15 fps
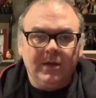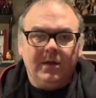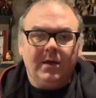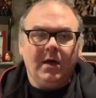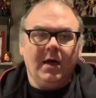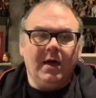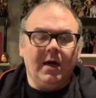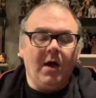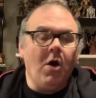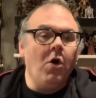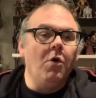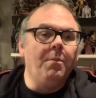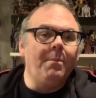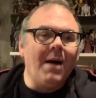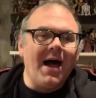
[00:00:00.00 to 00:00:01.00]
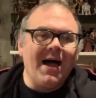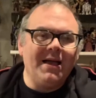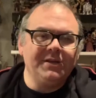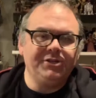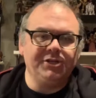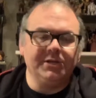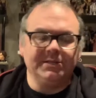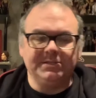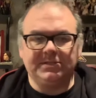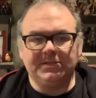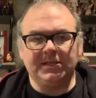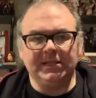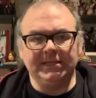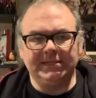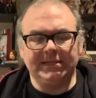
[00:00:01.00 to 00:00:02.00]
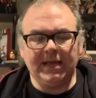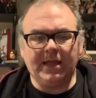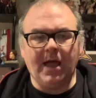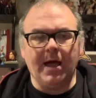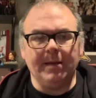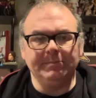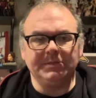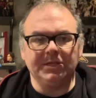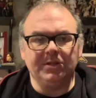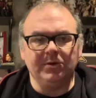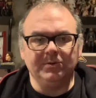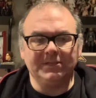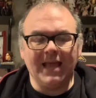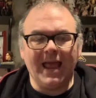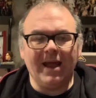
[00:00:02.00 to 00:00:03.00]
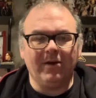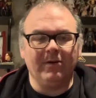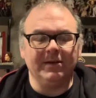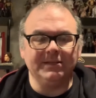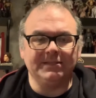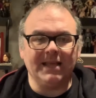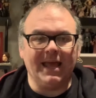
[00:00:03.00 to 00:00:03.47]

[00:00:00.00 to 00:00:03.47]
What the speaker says: homages to the sitcoms of those eras.